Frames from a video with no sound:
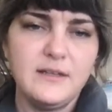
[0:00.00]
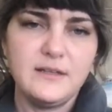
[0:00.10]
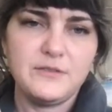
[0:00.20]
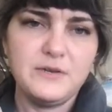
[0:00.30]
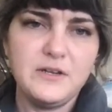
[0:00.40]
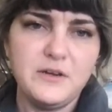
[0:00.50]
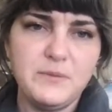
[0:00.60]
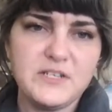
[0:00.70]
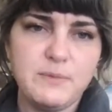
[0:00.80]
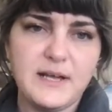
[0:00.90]
3 of your
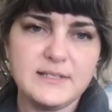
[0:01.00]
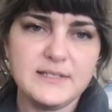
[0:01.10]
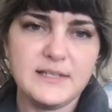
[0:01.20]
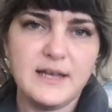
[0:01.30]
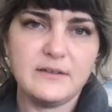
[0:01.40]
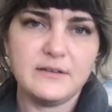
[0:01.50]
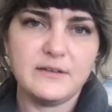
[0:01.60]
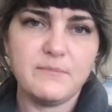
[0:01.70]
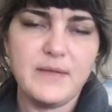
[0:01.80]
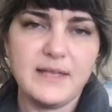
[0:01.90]
pinch pots
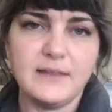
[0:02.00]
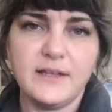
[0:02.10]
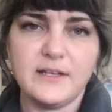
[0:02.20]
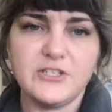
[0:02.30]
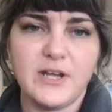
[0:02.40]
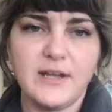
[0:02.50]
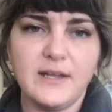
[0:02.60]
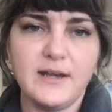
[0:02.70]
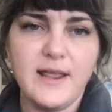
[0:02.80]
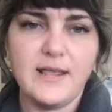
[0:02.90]
together and make it like a
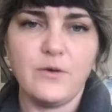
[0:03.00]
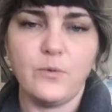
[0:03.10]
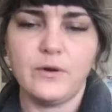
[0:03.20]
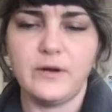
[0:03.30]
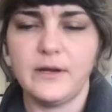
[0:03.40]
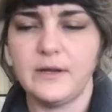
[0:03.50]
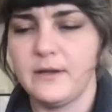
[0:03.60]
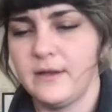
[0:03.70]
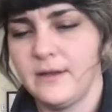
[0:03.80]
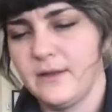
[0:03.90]
giant acorn
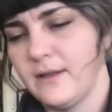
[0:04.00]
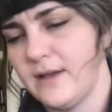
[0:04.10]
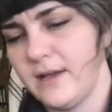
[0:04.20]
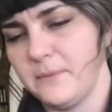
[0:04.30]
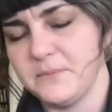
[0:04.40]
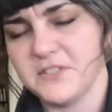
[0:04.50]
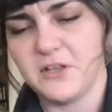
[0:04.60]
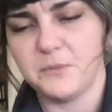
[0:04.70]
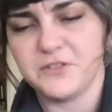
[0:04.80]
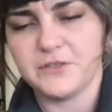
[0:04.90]

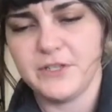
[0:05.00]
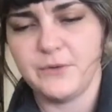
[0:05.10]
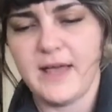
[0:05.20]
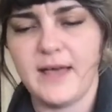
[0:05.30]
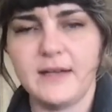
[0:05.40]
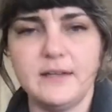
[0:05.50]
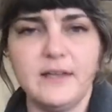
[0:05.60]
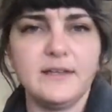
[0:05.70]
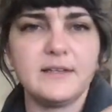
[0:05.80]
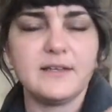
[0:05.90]
sculpture. So you would add
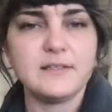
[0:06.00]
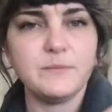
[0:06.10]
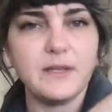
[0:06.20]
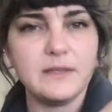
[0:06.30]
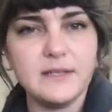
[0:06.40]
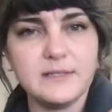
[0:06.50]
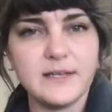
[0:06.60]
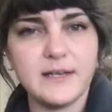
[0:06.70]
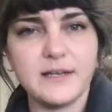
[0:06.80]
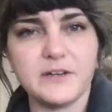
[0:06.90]
like something on the
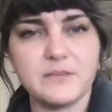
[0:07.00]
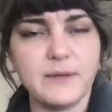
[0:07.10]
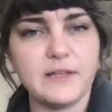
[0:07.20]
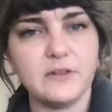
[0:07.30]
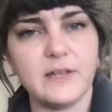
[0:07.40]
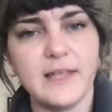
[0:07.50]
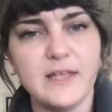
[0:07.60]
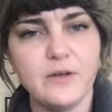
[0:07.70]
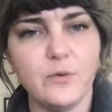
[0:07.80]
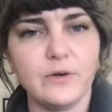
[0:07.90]
inside of here to make it look like
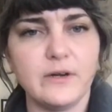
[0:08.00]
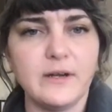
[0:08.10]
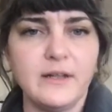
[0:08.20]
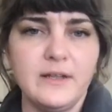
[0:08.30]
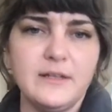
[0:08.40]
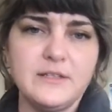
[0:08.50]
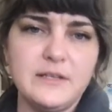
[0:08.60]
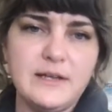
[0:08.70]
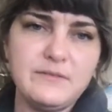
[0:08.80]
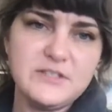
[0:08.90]
acorn. So
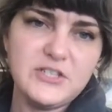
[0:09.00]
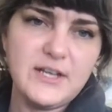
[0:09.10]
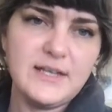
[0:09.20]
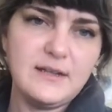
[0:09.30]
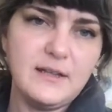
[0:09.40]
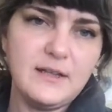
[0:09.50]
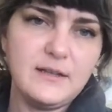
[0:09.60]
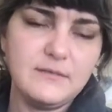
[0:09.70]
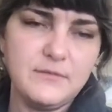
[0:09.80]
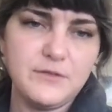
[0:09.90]
you'd have this giant
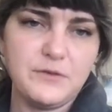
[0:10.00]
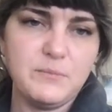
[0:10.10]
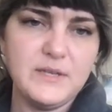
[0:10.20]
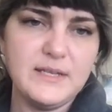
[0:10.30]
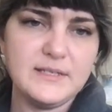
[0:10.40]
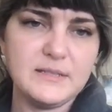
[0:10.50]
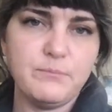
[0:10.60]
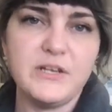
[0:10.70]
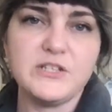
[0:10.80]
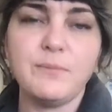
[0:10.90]
like 3-piece
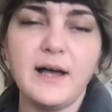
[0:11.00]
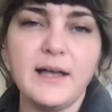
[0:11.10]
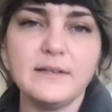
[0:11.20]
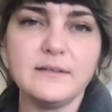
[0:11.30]
pinch pot,